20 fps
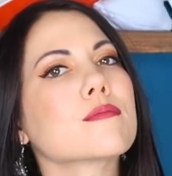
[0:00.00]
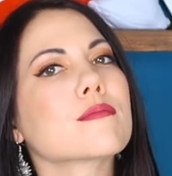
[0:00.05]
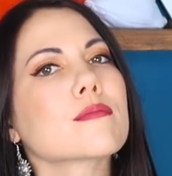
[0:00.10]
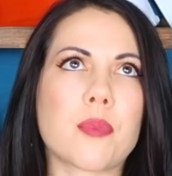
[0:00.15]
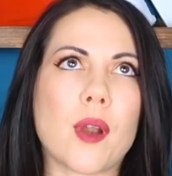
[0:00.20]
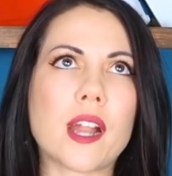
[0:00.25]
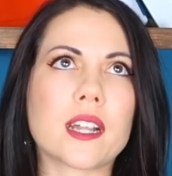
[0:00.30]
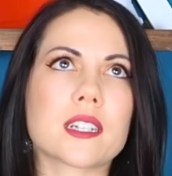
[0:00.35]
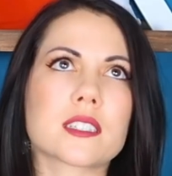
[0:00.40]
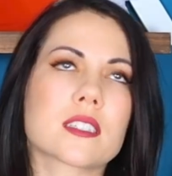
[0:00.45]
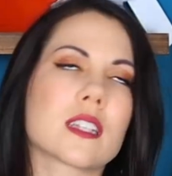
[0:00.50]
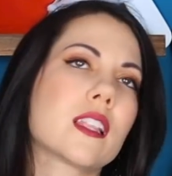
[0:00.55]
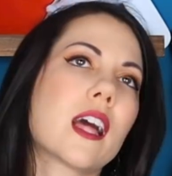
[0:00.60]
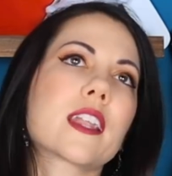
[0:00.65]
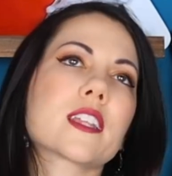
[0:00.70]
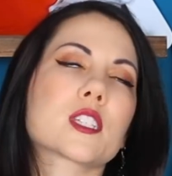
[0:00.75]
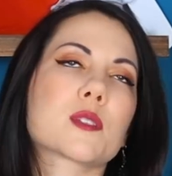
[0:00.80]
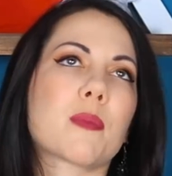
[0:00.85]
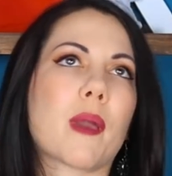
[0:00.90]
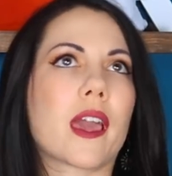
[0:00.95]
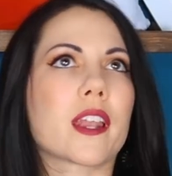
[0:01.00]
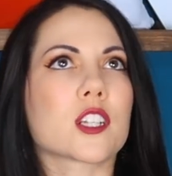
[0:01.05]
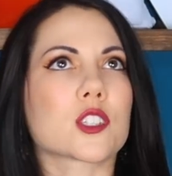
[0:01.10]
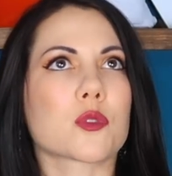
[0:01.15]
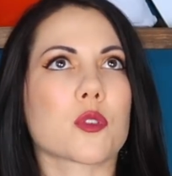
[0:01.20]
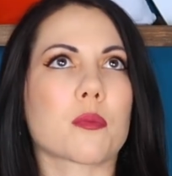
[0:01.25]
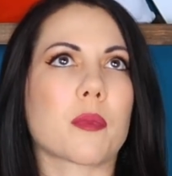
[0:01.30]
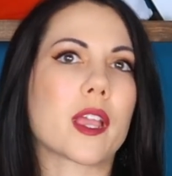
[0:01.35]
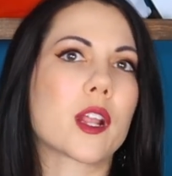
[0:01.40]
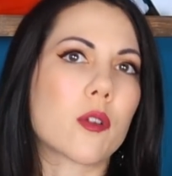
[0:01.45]
I practiced a lot of
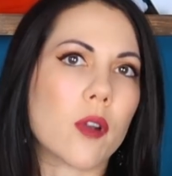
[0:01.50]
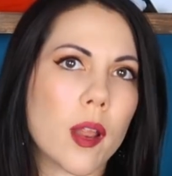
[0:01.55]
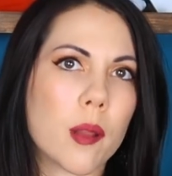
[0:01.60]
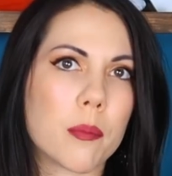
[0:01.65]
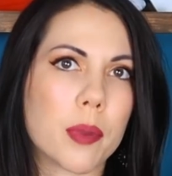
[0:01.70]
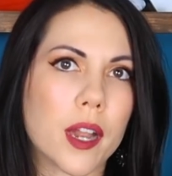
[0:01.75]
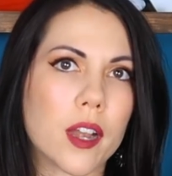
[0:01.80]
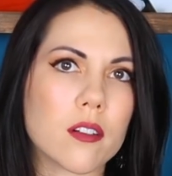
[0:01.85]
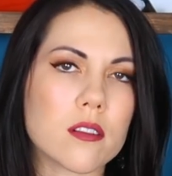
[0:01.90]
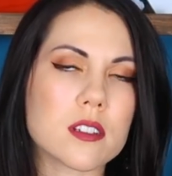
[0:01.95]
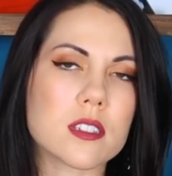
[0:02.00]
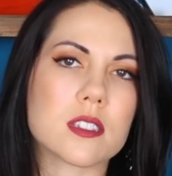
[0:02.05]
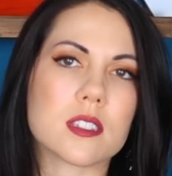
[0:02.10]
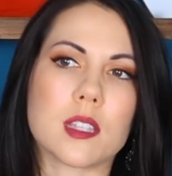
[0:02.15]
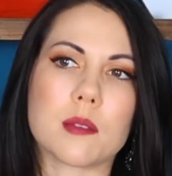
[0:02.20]
Spanish with my grandparents,